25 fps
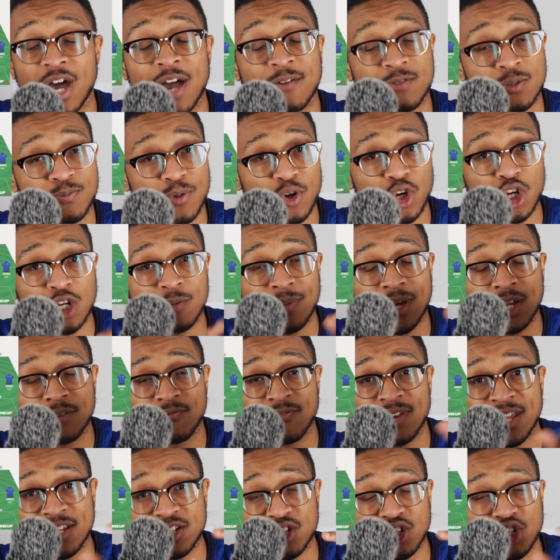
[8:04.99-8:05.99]
I've spoken about the
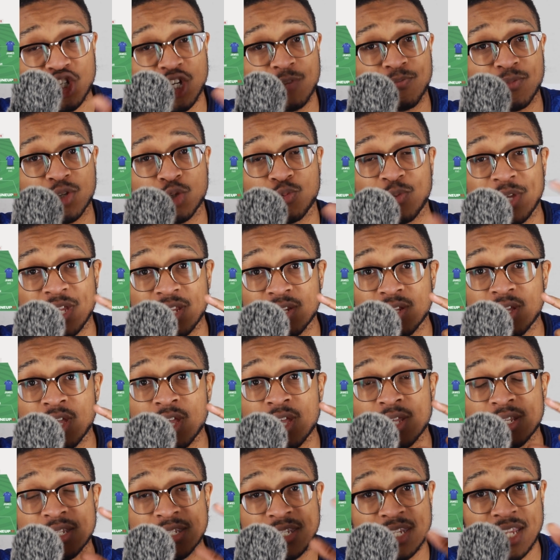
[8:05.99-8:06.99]
relationship between
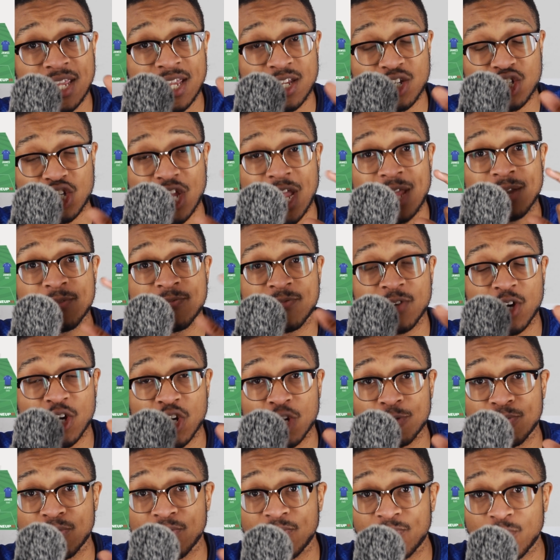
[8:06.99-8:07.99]
Ziyech and
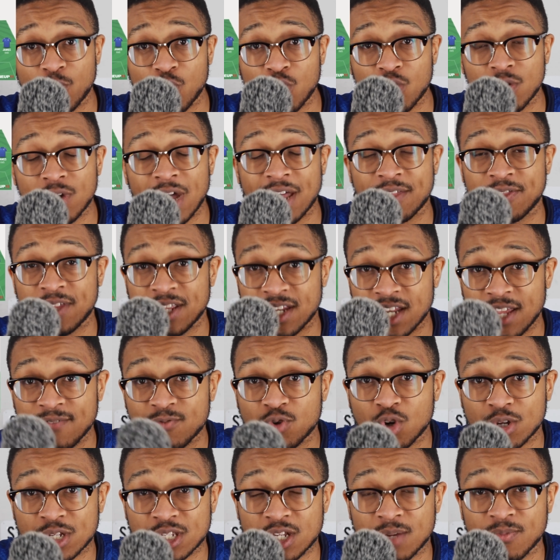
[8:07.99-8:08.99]
Werner before. I think they've
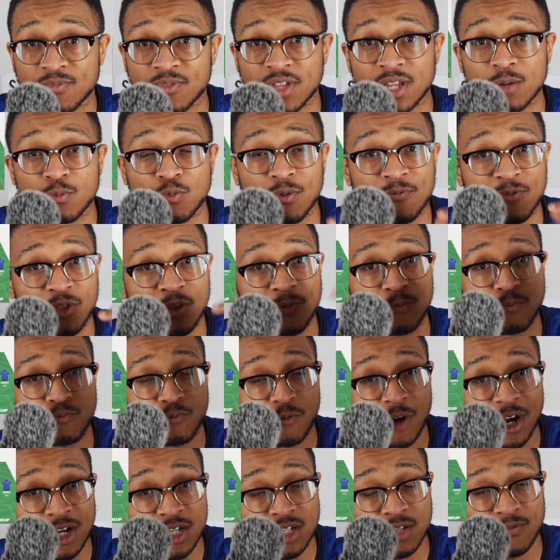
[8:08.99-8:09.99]
got something with the
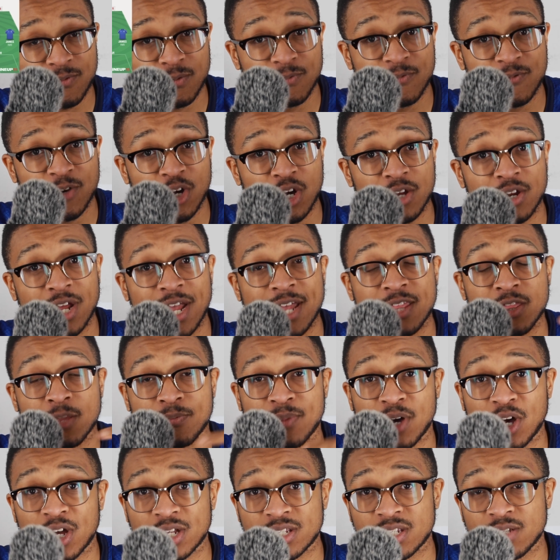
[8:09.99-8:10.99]
runs from Werner and the
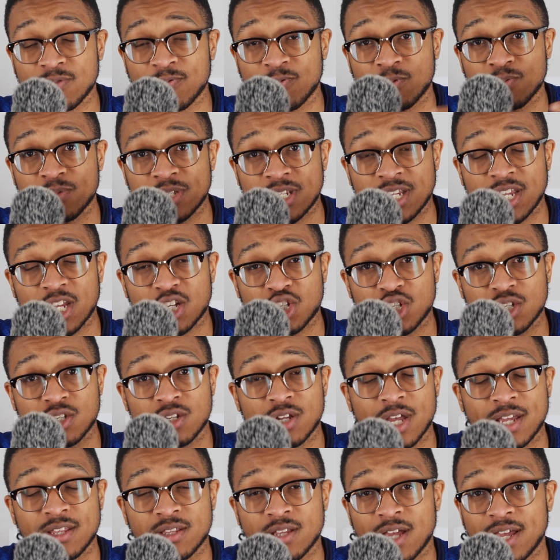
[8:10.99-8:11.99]
passing from Ziyech
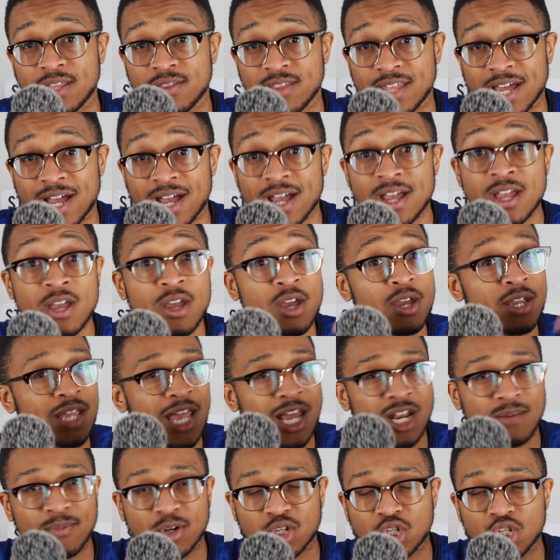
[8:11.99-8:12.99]
and that.
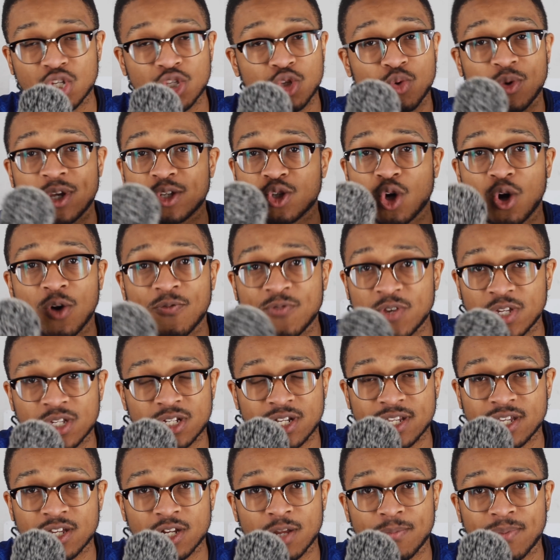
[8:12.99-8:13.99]
Callum Hudson-Odoi is
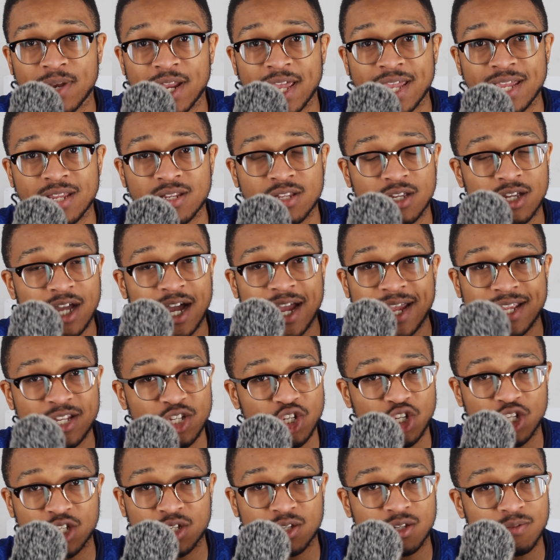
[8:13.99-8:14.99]
obviously going to play. The guy is
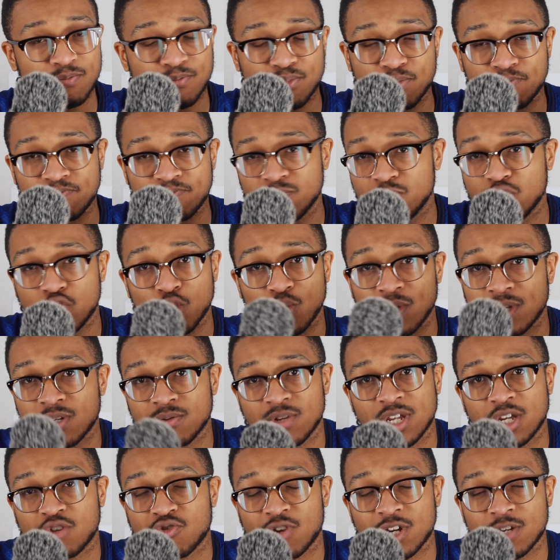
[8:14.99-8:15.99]
just doing
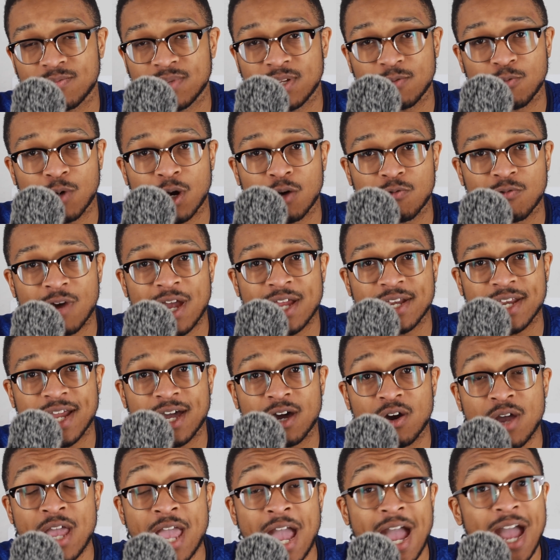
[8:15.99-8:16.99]
incredibly well right
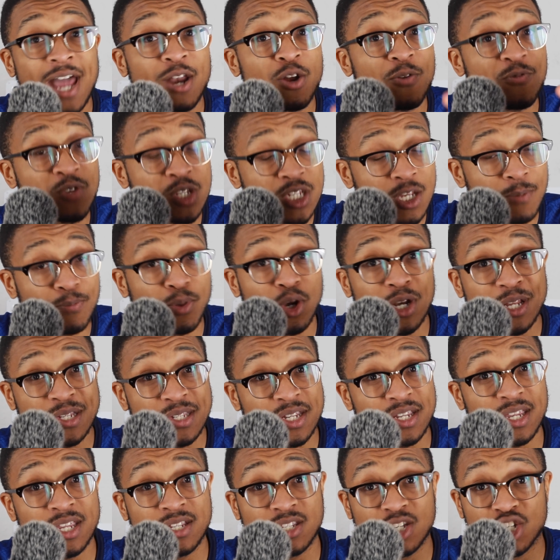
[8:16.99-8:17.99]
now. And obviously
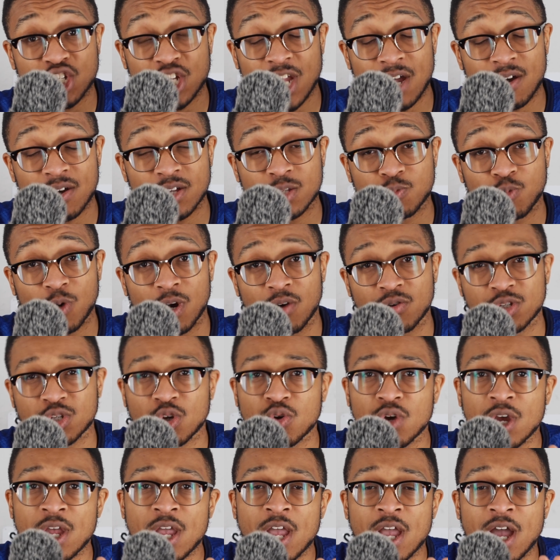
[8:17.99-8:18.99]
Pulisic is a shout as well.
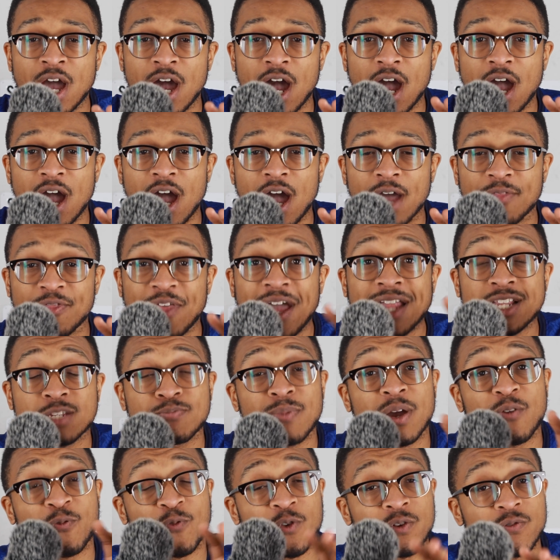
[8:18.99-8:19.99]
So that's
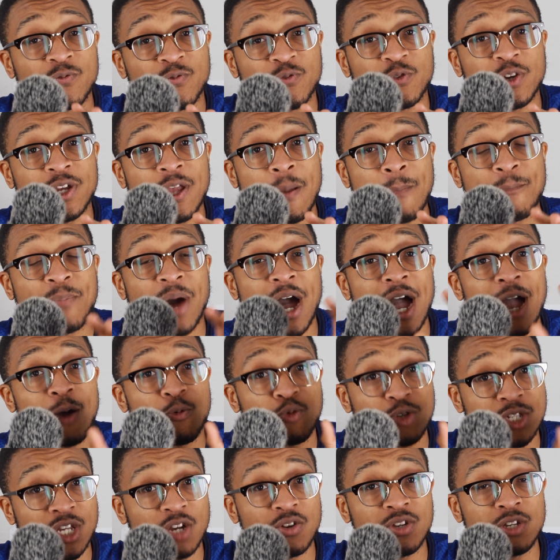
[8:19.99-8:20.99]
my front three, but I
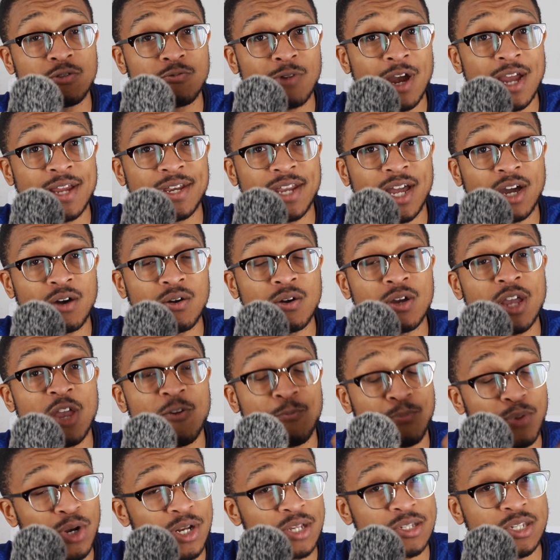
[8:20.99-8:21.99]
will tell you right now,
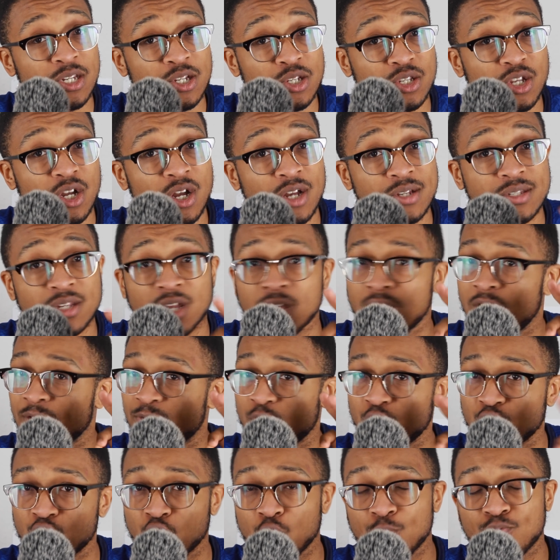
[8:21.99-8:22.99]
if Pulisic starts, I've
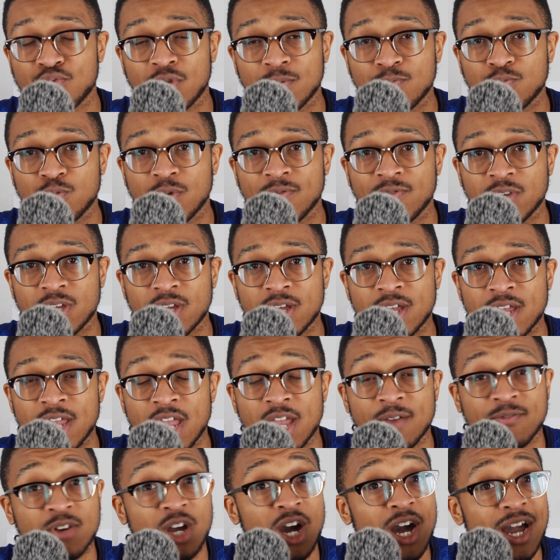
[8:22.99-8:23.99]
got no problem with it.
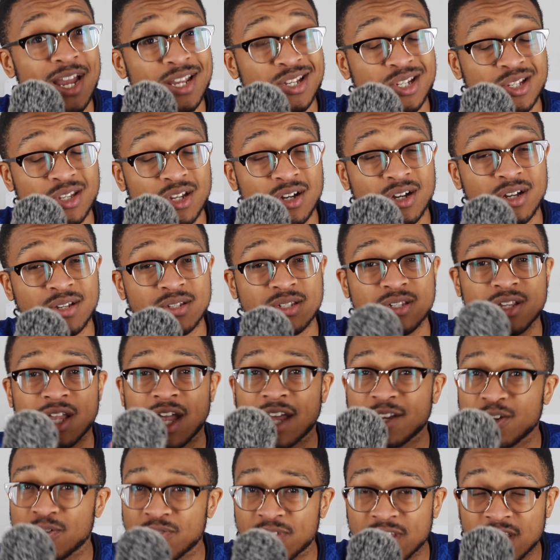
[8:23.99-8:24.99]
If Kai starts,
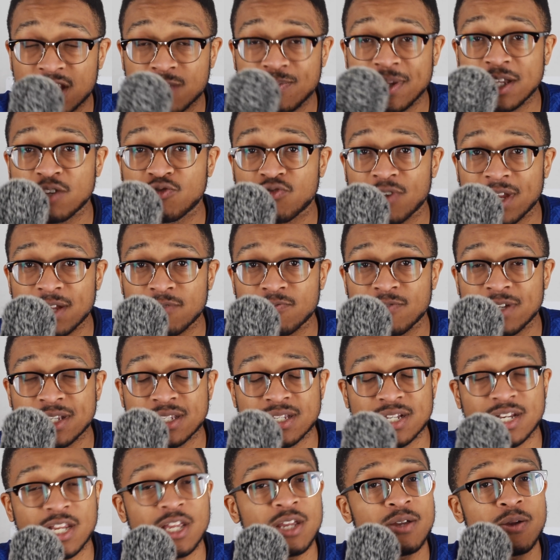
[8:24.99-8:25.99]
I don't think he's been great
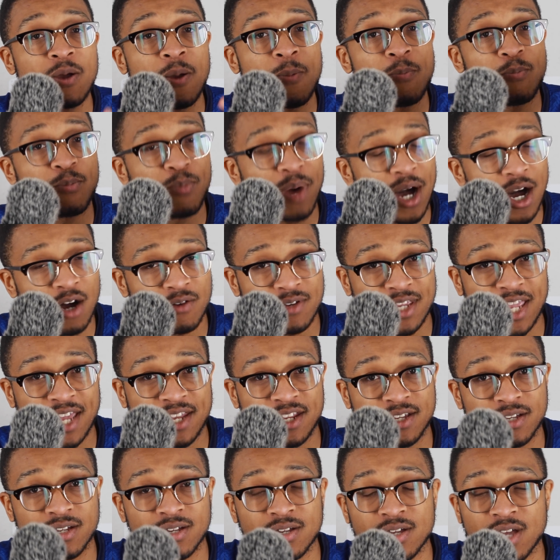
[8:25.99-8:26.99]
recently, but I'll
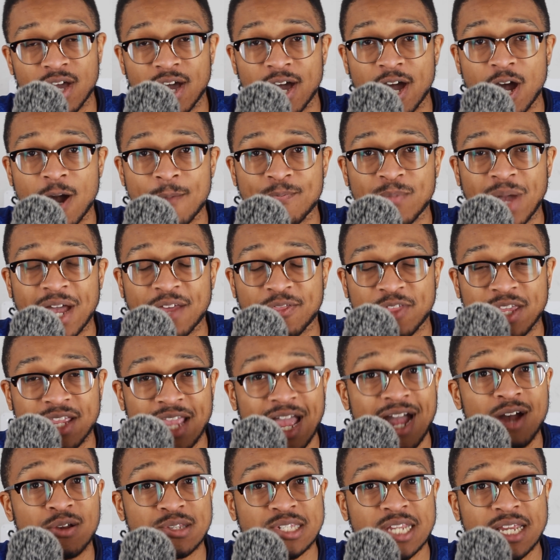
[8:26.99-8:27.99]
get it. I think
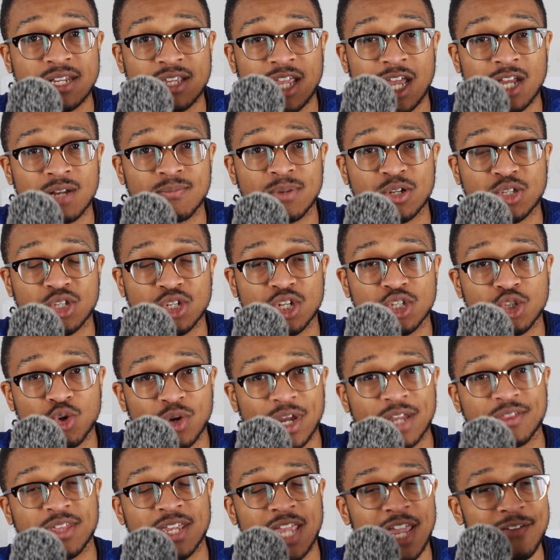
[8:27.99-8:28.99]
outside of Callum
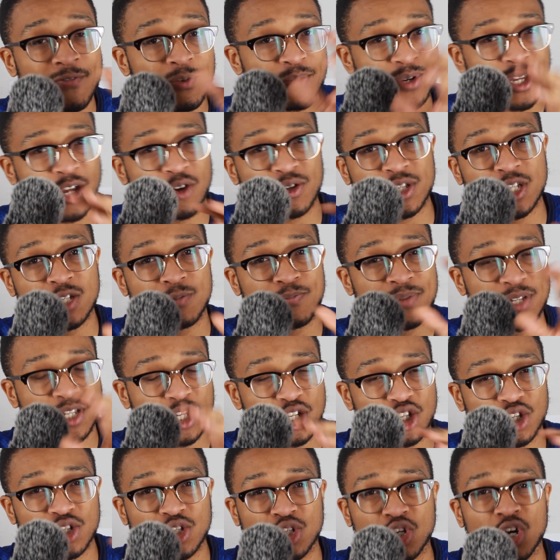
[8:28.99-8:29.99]
Hudson-Odoi, I think everybody else's
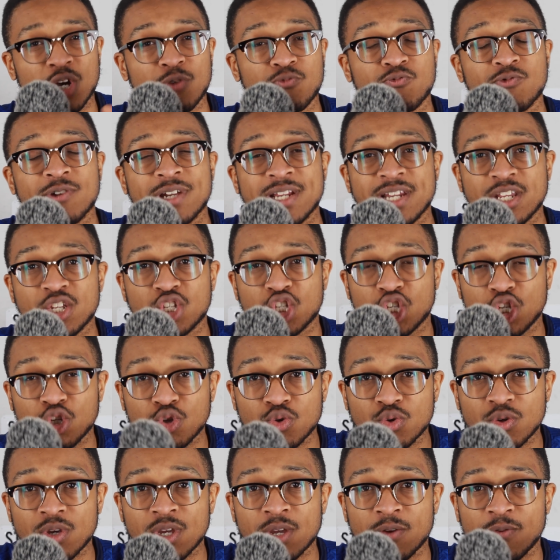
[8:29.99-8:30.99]
positions aren't really
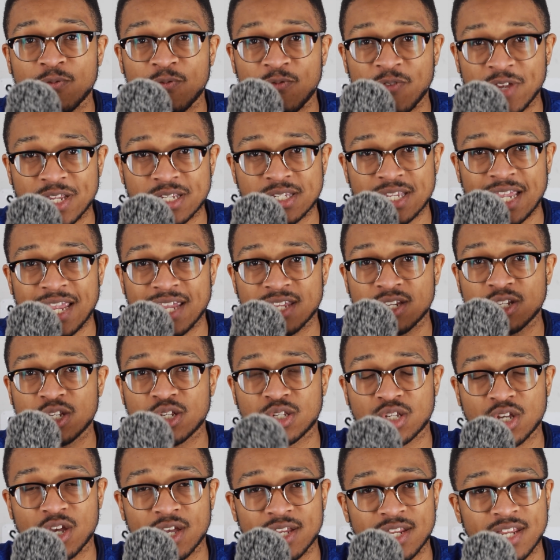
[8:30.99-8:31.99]
too fixated and
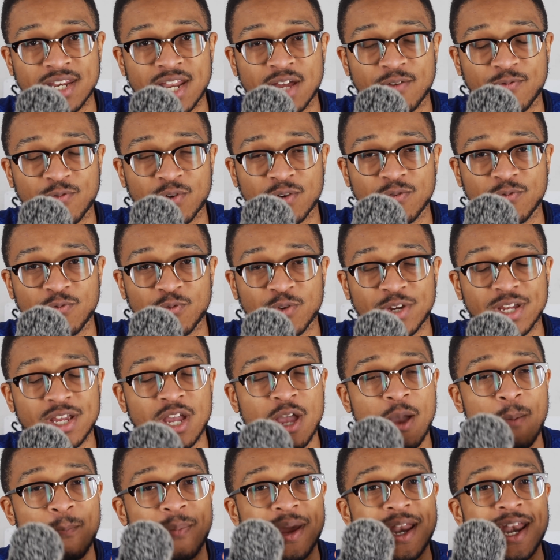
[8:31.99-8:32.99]
certain in that front three.
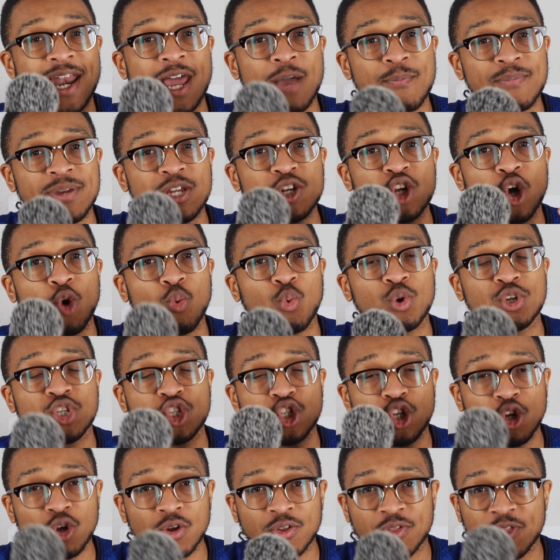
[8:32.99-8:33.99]
But let me know what
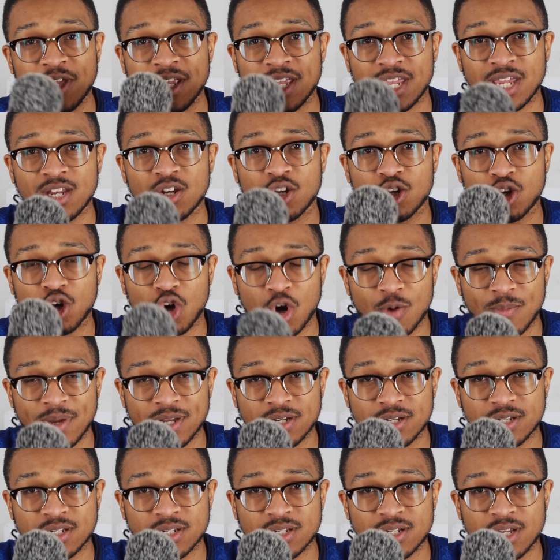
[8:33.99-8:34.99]
you think in the
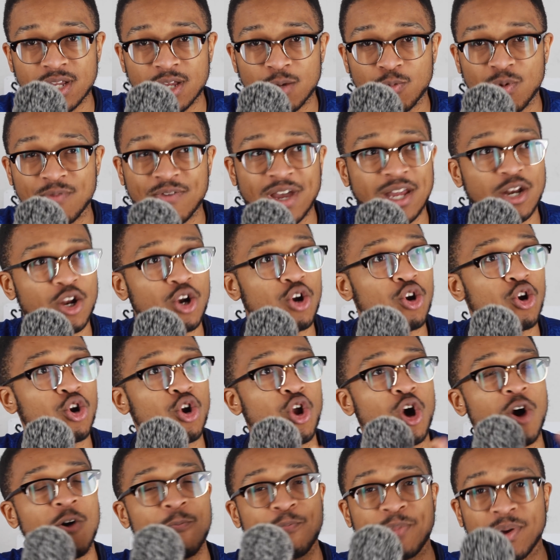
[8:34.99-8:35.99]
comments. We've had a
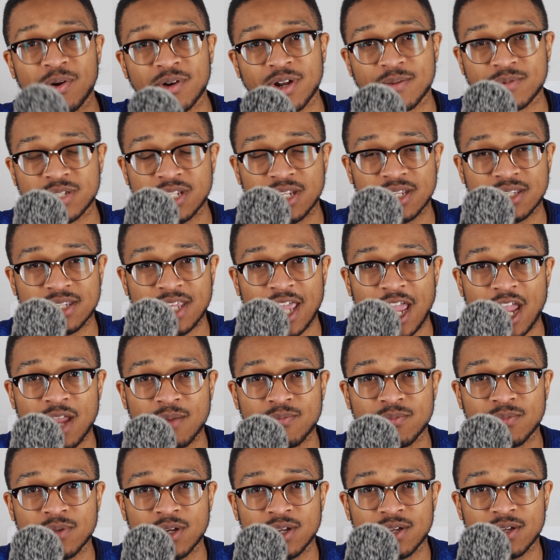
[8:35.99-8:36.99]
lot of build up to this
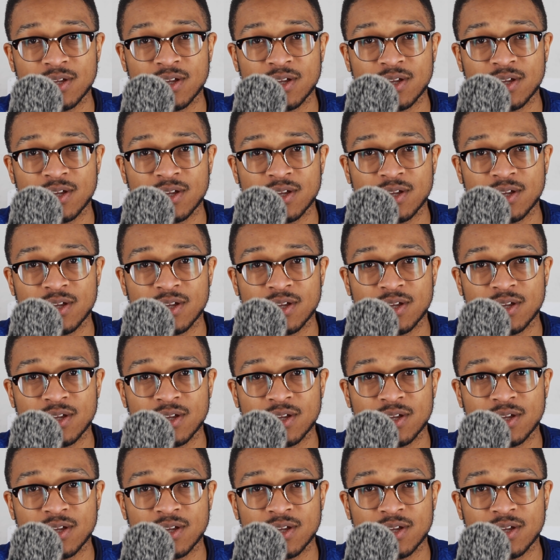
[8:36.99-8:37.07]
game.